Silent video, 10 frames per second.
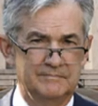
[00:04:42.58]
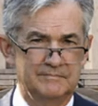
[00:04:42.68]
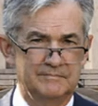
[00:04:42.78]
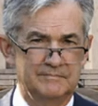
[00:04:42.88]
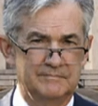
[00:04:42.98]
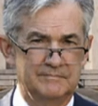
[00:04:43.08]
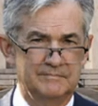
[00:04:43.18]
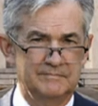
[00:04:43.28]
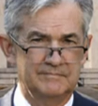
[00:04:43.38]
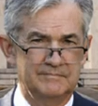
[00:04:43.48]

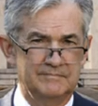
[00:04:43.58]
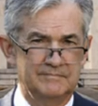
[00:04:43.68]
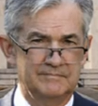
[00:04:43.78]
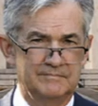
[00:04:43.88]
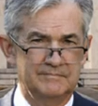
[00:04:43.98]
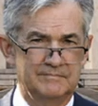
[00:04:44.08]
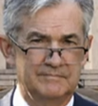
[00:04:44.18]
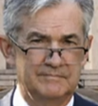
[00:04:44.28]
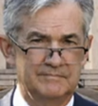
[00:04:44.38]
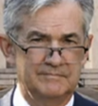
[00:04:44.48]

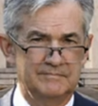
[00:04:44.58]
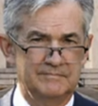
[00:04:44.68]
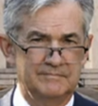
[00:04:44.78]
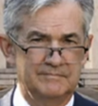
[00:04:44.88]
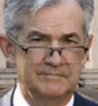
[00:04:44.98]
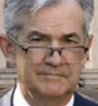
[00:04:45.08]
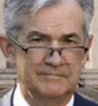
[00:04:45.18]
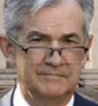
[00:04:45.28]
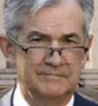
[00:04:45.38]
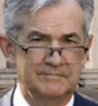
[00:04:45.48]

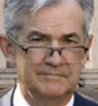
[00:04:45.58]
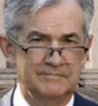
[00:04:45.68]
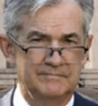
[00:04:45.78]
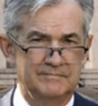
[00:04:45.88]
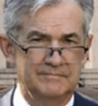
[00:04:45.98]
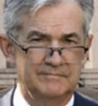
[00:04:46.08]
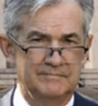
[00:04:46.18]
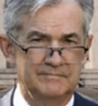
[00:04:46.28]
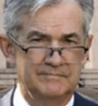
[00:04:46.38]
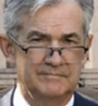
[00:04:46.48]

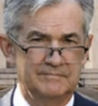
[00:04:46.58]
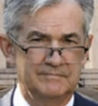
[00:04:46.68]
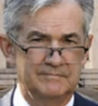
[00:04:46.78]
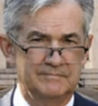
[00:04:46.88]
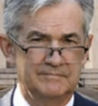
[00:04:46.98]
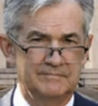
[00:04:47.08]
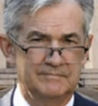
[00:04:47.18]
This person isn't speaking.